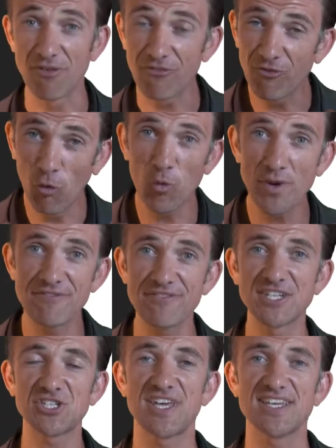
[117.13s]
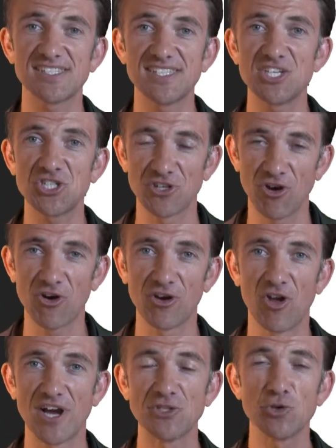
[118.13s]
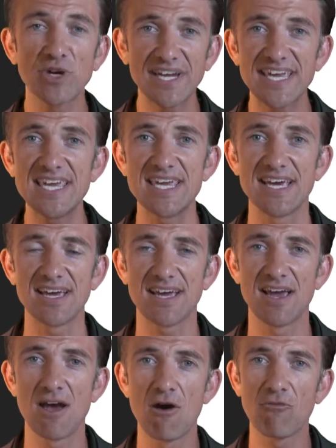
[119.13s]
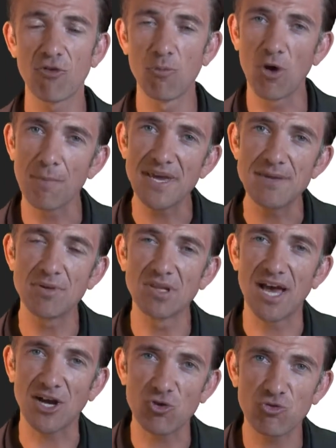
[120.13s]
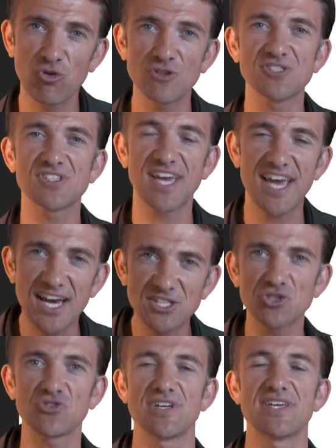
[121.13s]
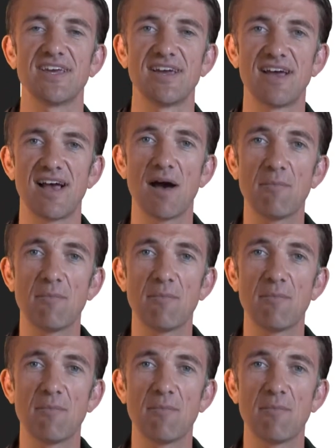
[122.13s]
before we finish that session online, you're going to hear from what people across the country are